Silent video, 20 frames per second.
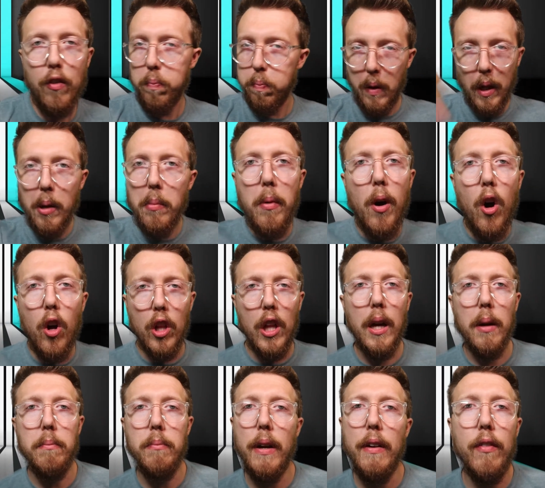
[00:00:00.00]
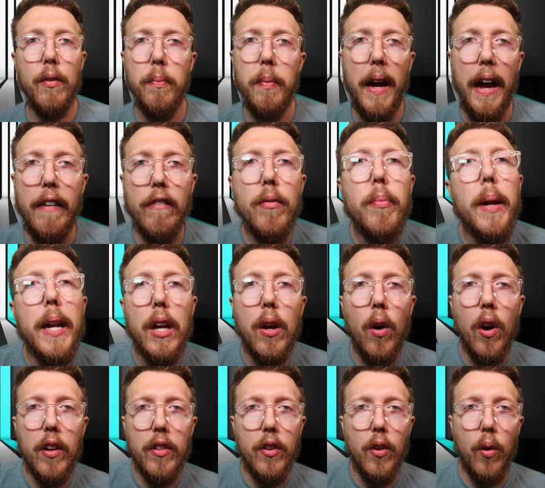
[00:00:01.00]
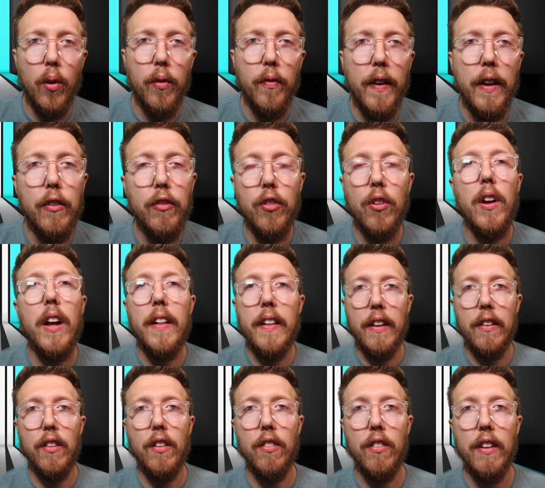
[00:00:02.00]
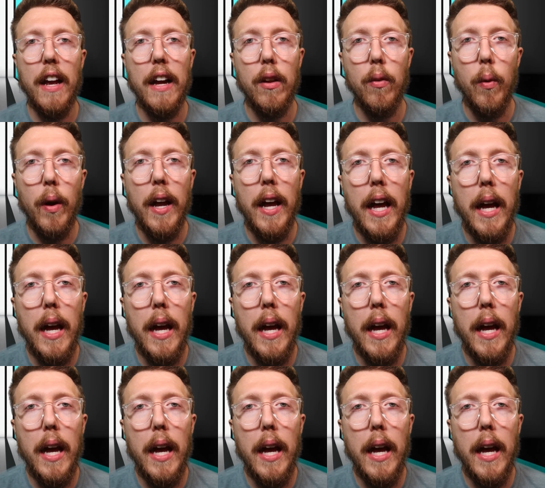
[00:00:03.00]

split them all up. Everybody go on their own adventure, and that's exactly what